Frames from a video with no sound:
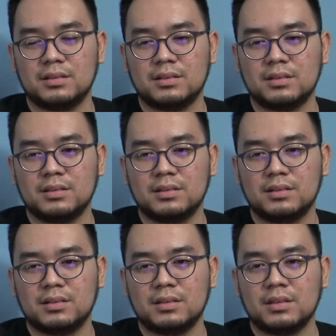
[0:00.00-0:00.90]

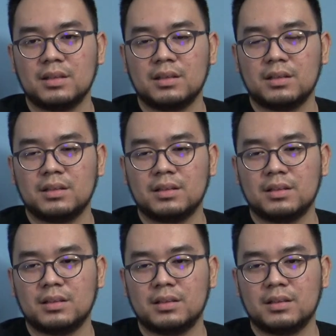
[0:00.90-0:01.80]

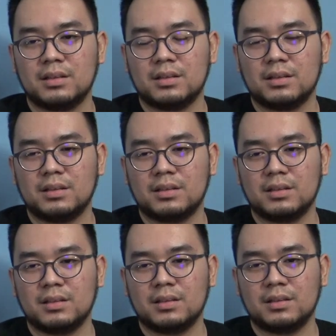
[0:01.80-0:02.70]

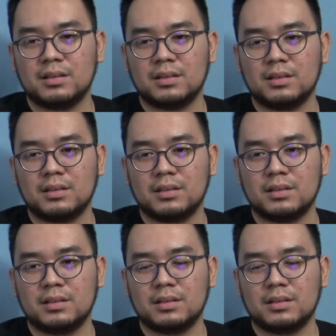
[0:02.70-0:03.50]
[no speech]